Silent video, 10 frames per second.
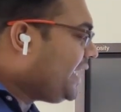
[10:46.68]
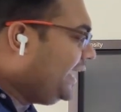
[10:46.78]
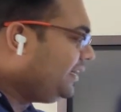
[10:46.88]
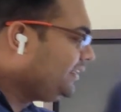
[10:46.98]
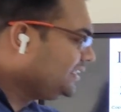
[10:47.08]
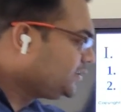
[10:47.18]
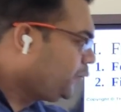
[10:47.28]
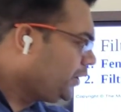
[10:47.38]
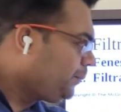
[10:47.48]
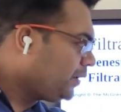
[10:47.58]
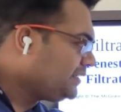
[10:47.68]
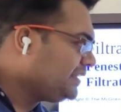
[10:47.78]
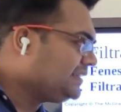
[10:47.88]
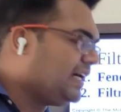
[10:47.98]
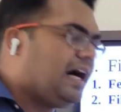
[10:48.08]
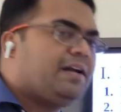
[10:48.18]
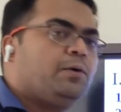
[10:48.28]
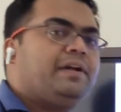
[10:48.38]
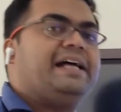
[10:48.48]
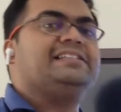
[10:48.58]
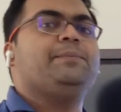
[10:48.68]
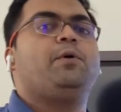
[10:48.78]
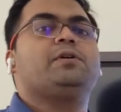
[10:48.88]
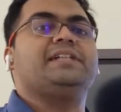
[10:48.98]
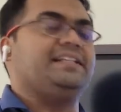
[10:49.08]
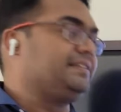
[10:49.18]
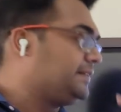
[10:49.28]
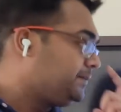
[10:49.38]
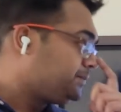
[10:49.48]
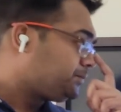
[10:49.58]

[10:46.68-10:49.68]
And these foot processes are known as the podocytes.